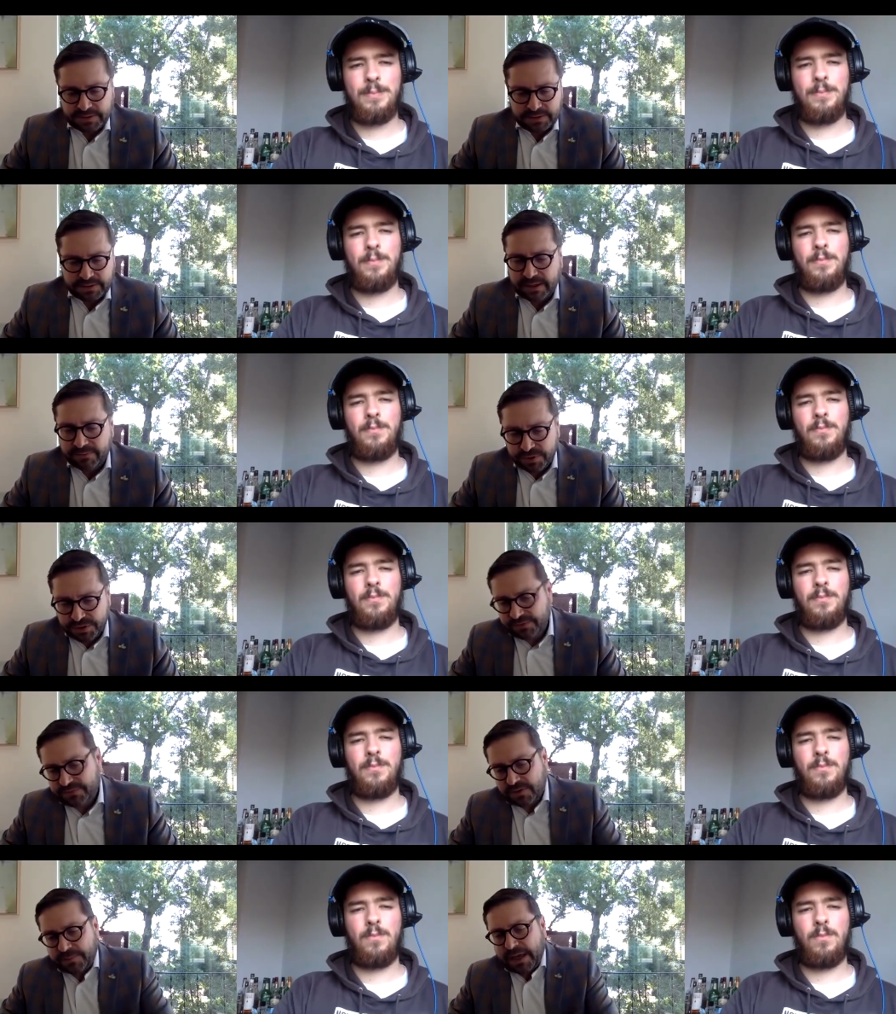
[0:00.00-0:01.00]
Speaker 1: leveraging
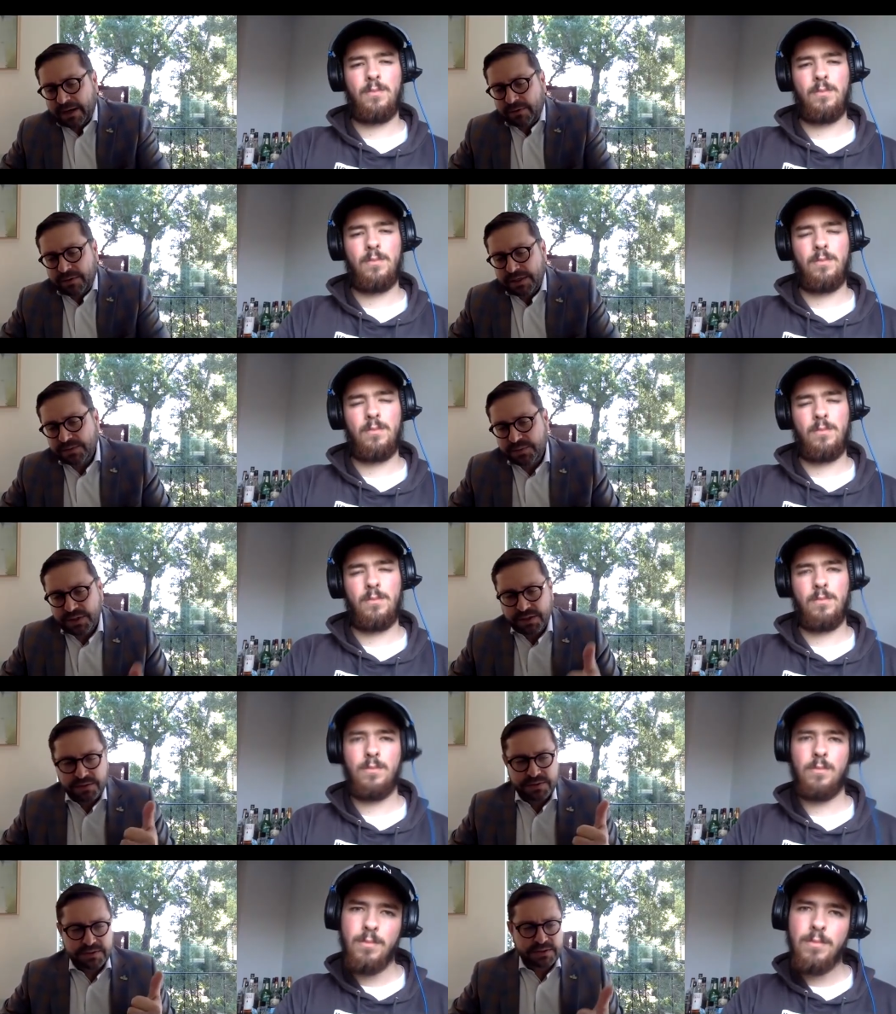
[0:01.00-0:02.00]
for our batteries, we
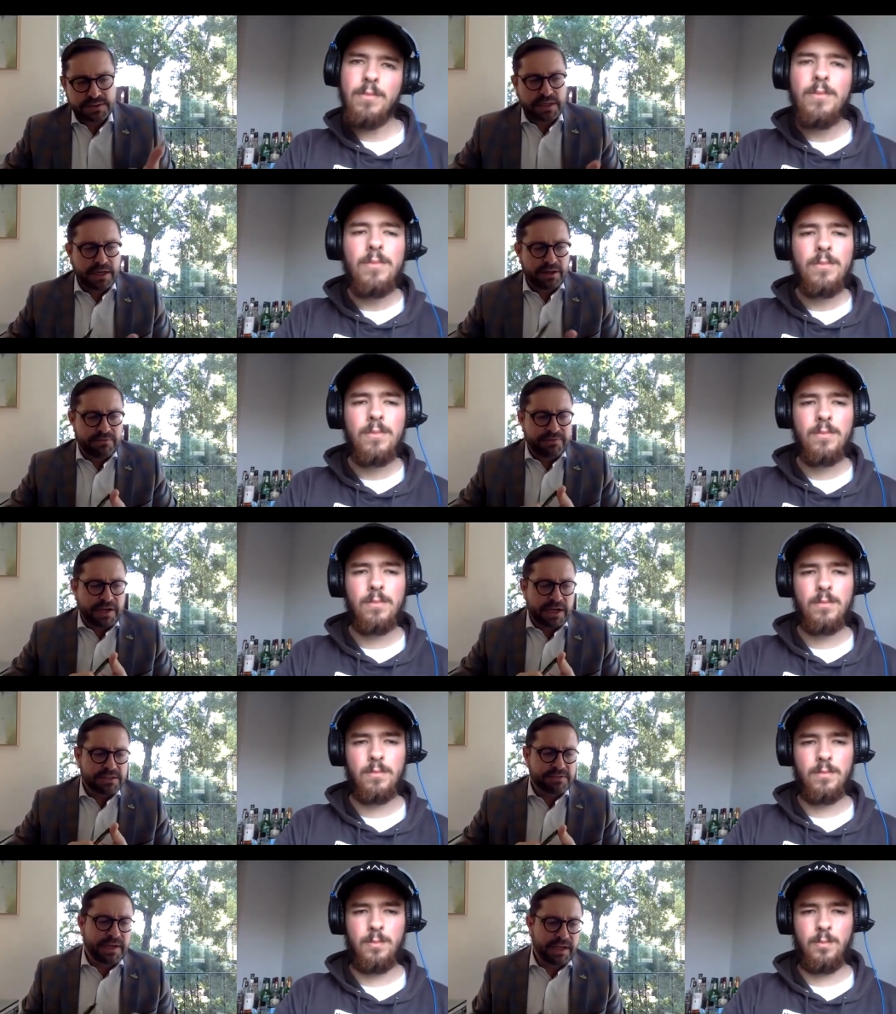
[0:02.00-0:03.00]
use iron
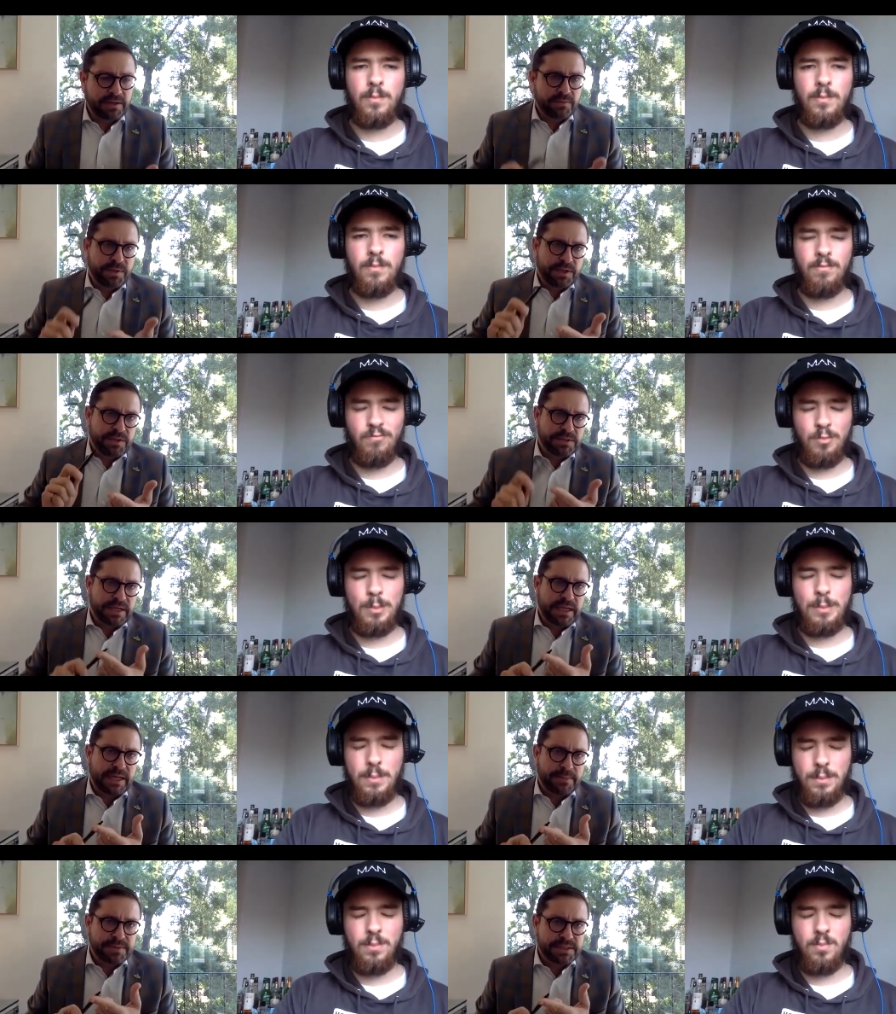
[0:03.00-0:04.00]
phosphate, we use
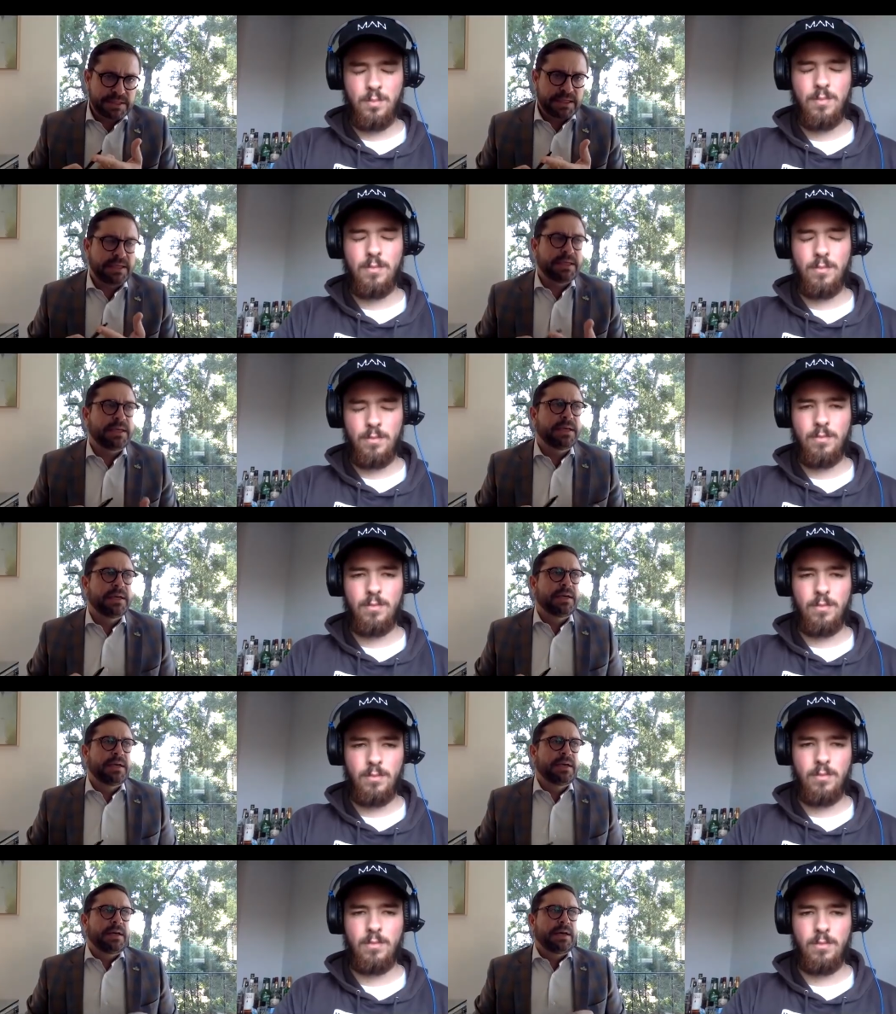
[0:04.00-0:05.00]
NMC.
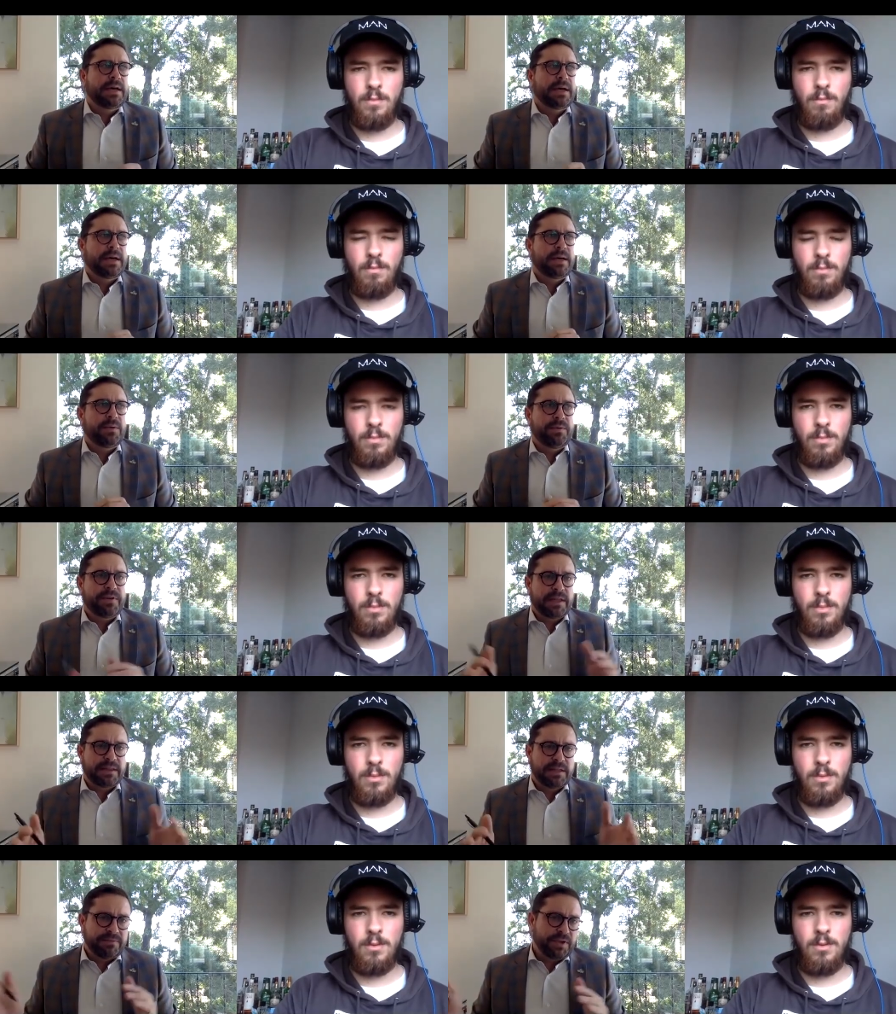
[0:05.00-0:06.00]
Uh, we've got
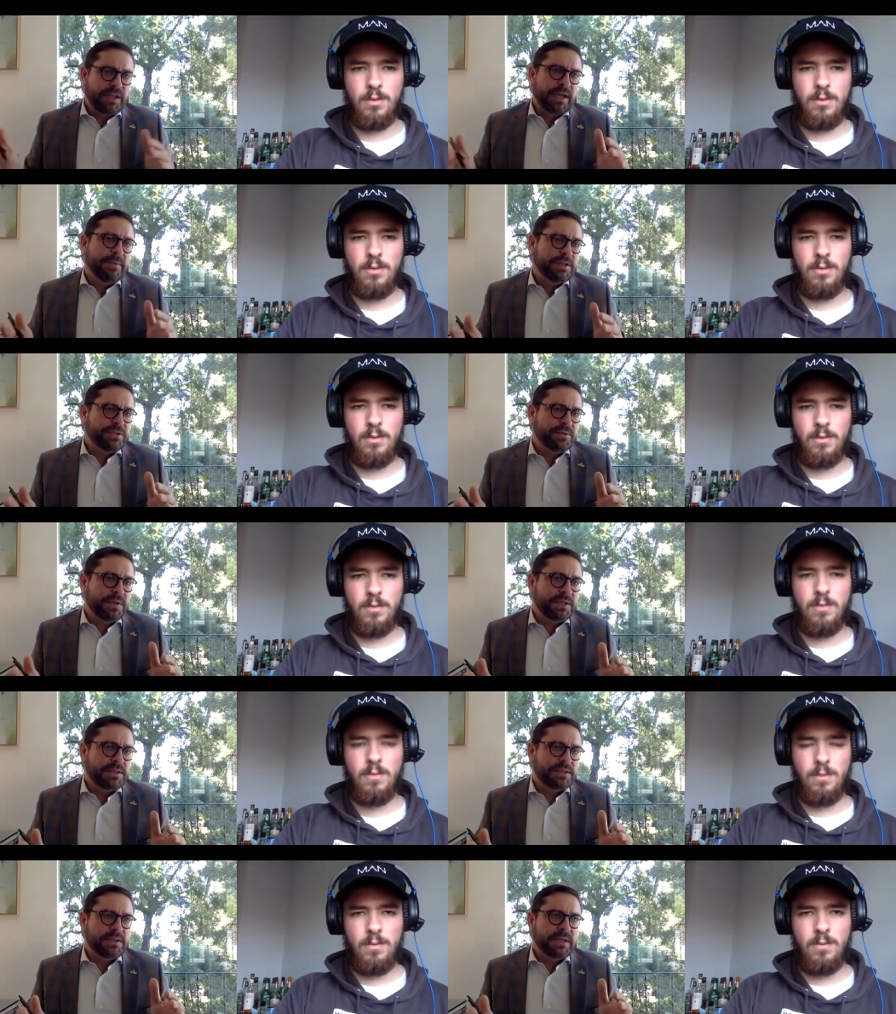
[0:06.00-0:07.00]
the different
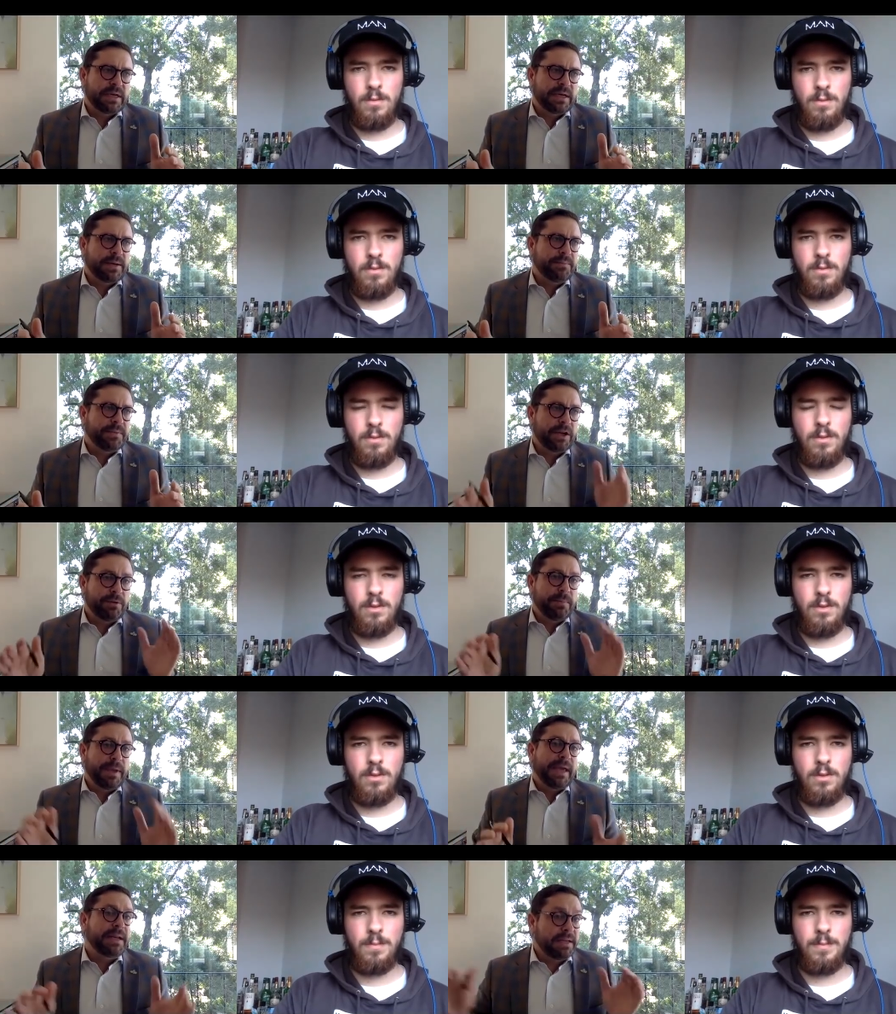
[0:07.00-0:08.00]
chemistries um, that are
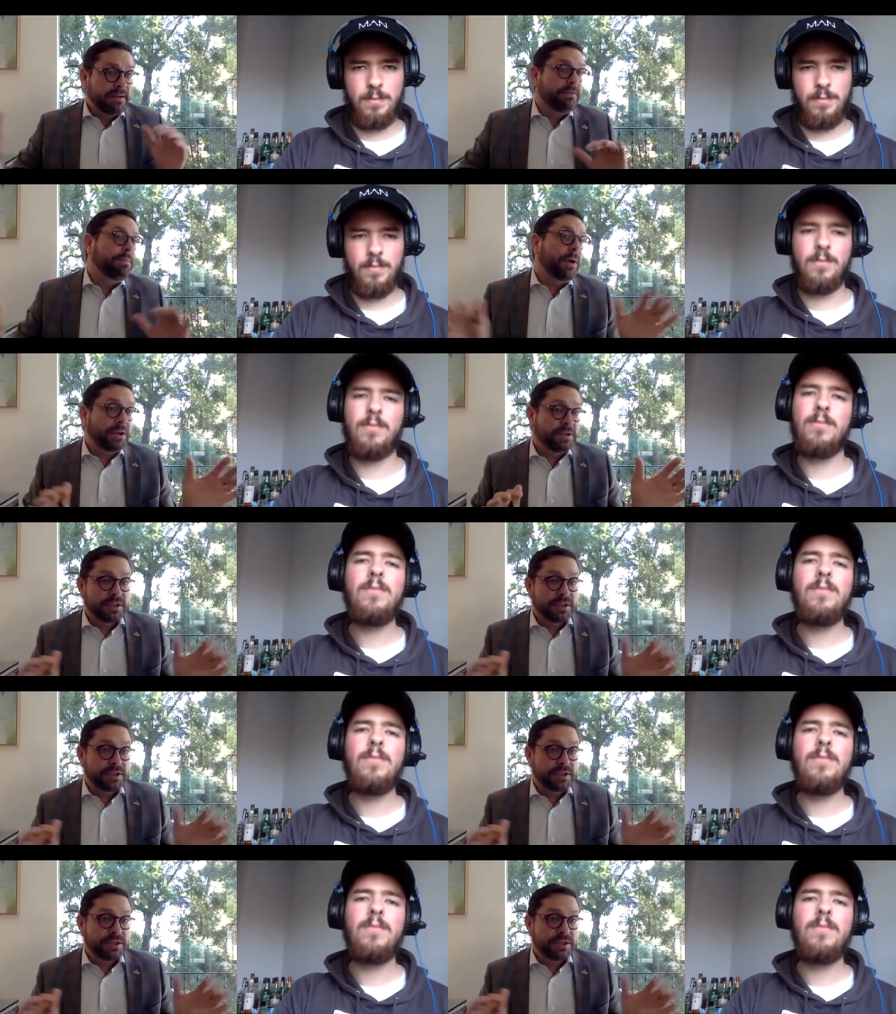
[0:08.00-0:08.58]
made in different parts of